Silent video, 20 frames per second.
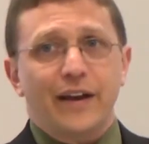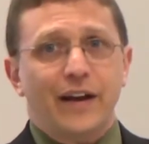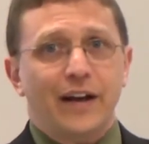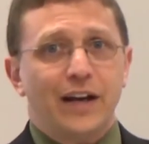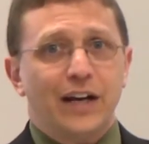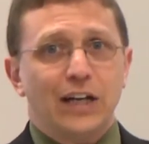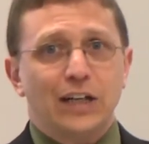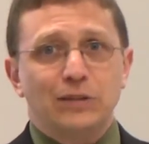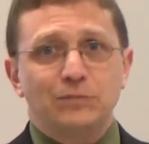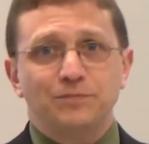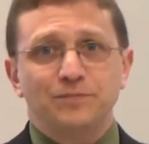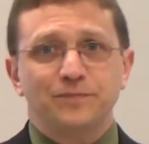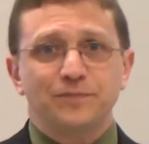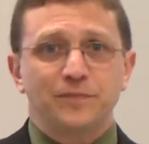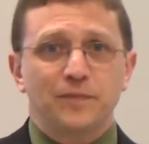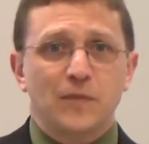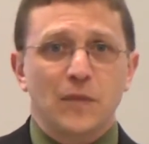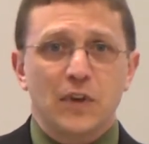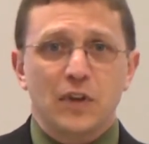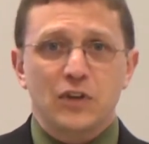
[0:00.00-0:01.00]
Um,
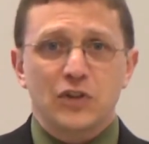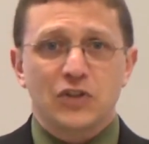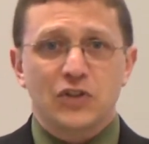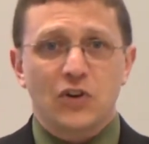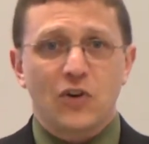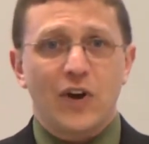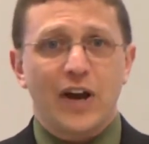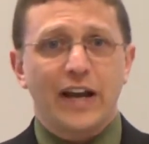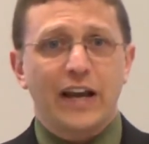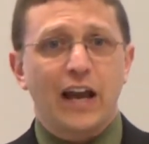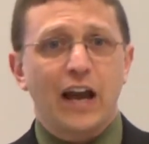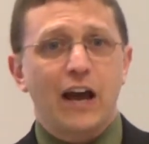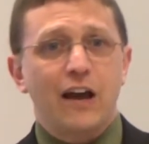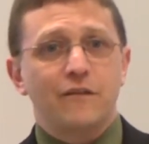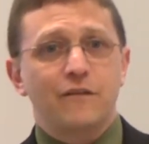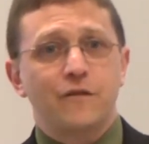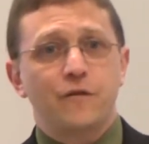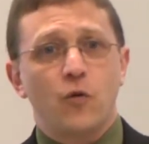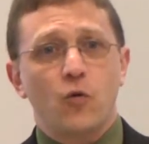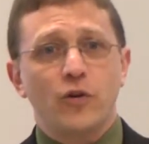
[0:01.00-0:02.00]
so I
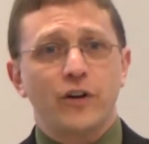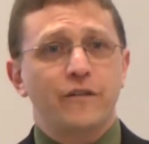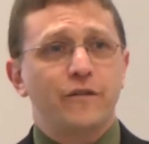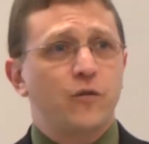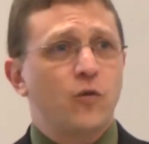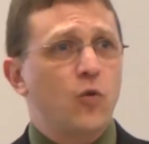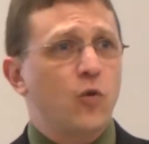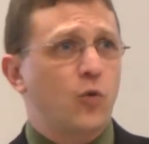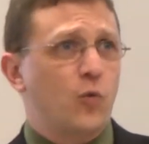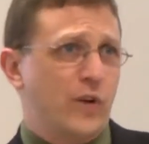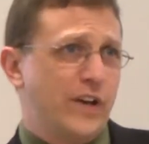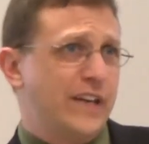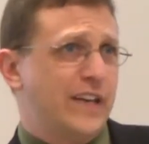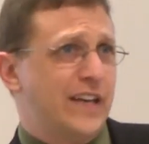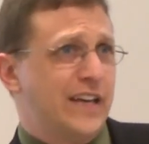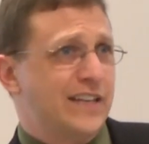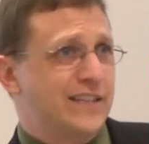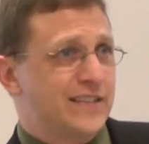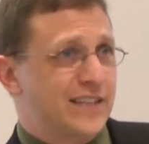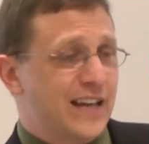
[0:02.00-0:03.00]
got 44
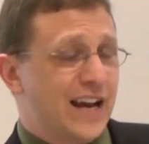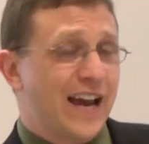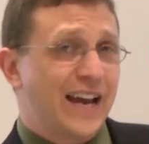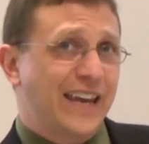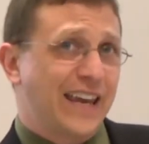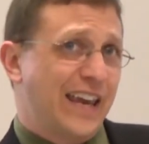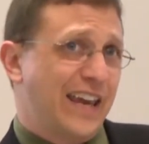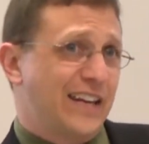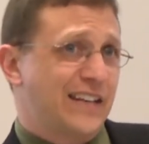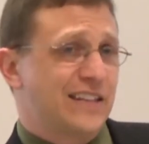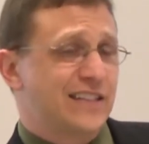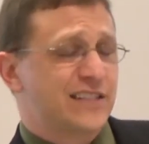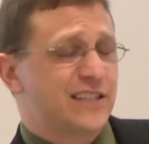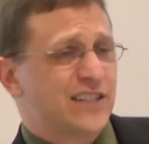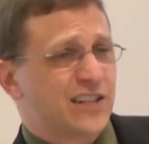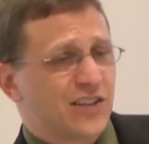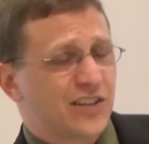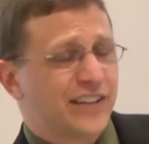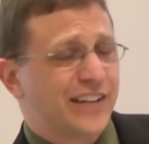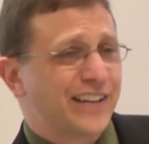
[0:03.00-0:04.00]
weekends that I can't
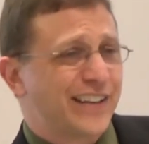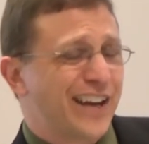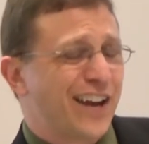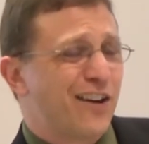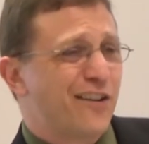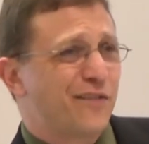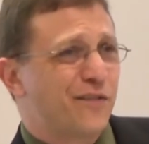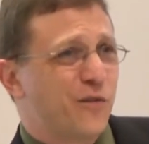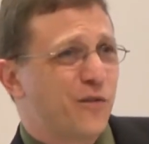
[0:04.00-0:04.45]
necessarily account